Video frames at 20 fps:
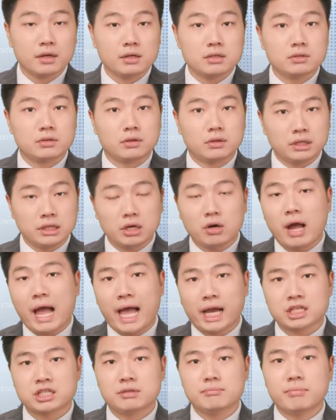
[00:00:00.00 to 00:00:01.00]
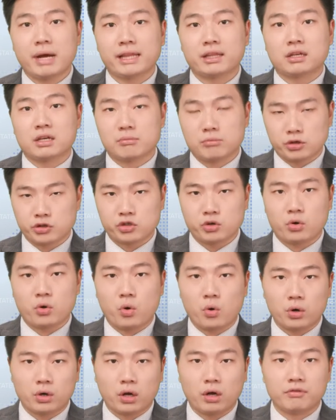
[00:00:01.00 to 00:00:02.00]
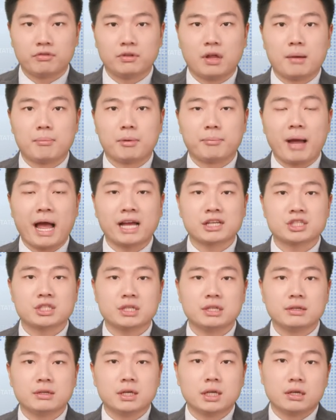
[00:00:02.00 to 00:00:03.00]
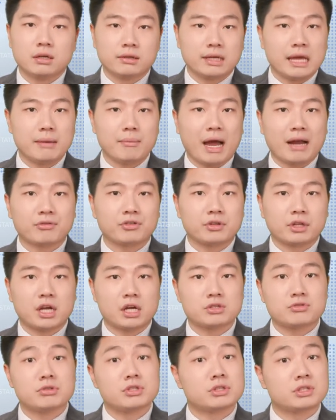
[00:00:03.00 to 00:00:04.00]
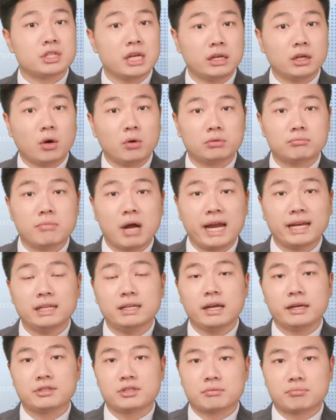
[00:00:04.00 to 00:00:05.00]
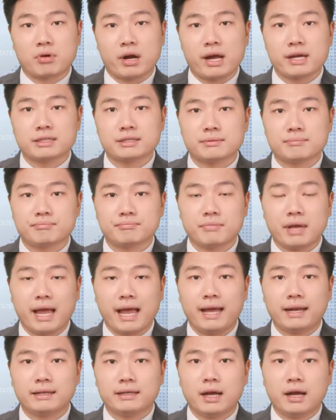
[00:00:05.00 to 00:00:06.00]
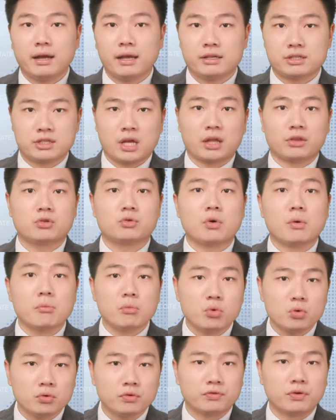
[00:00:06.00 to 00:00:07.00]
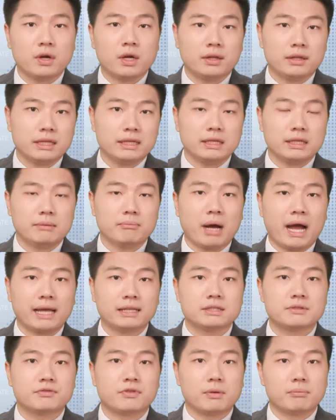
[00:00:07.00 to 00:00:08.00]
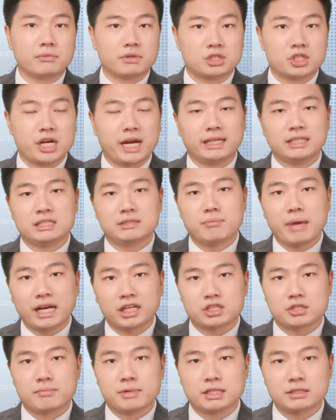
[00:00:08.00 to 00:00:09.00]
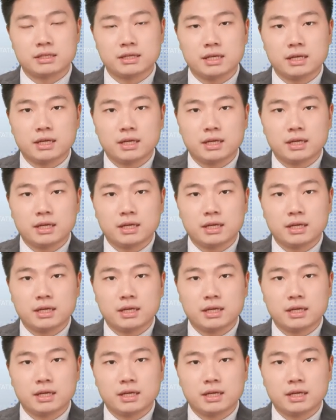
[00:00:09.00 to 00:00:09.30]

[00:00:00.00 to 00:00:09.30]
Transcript: So the legal action by the Commercial Court of Lubumbashi came after the country's state-owned mining enterprise, and it sought to remove the mines from the Chinese management.